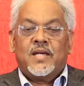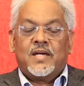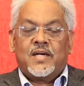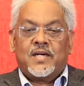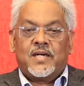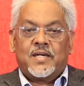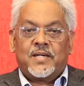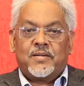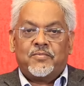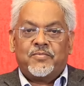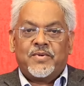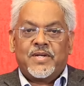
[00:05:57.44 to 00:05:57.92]

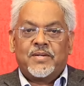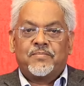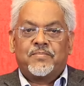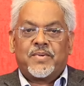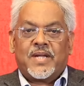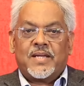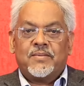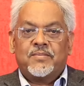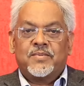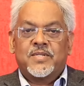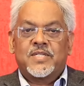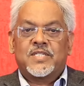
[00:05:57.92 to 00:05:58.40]
When
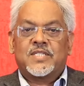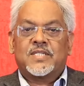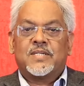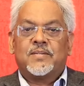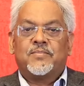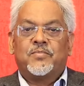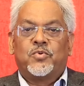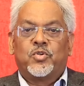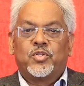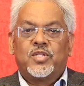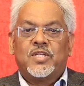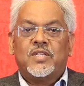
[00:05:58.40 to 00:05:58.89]
Prime
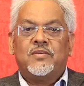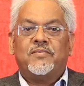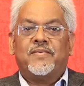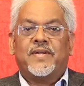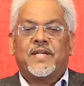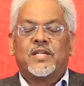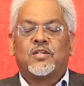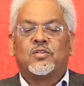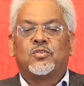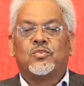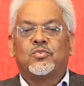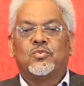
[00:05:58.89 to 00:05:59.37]
Minister Modi
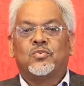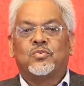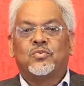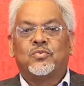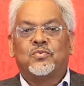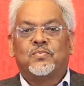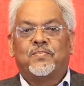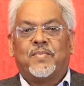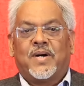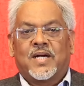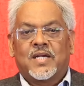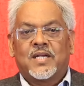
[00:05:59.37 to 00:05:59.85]
went
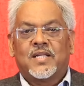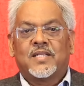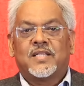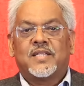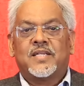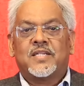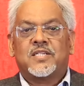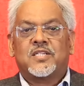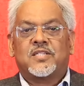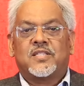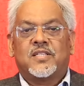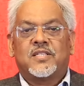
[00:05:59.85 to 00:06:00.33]
to
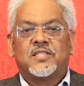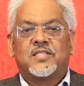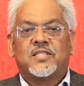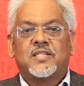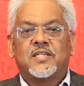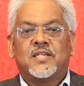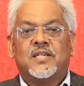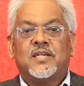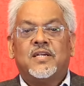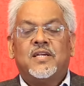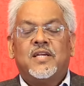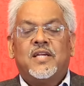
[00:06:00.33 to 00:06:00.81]
Bangladesh this
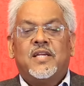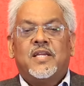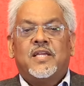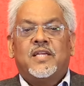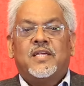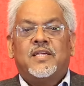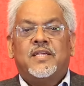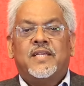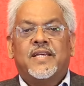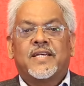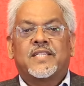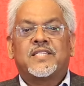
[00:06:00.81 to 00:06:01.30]
year,
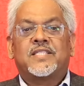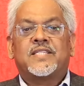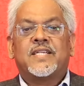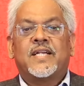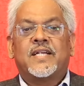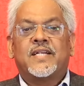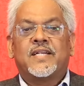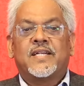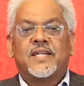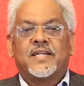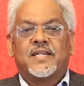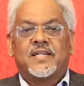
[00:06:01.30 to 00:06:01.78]
he
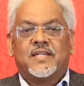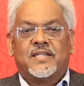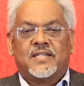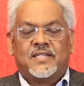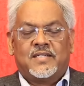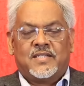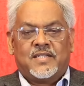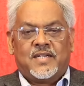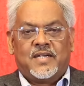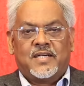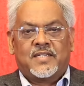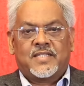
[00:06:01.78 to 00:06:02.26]
extended
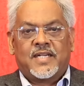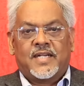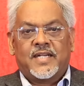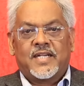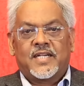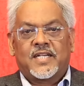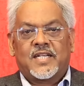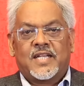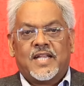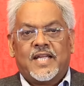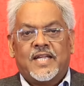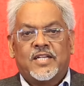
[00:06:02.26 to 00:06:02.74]
a
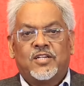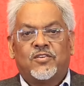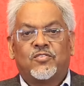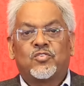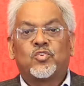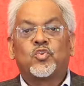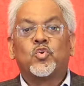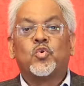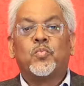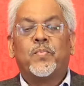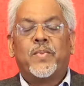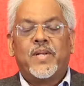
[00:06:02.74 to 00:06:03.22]
credit line of
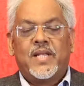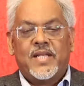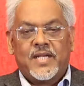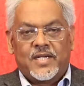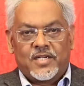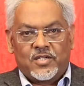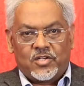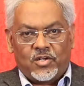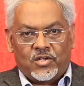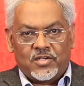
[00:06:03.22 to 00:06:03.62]
$2 billion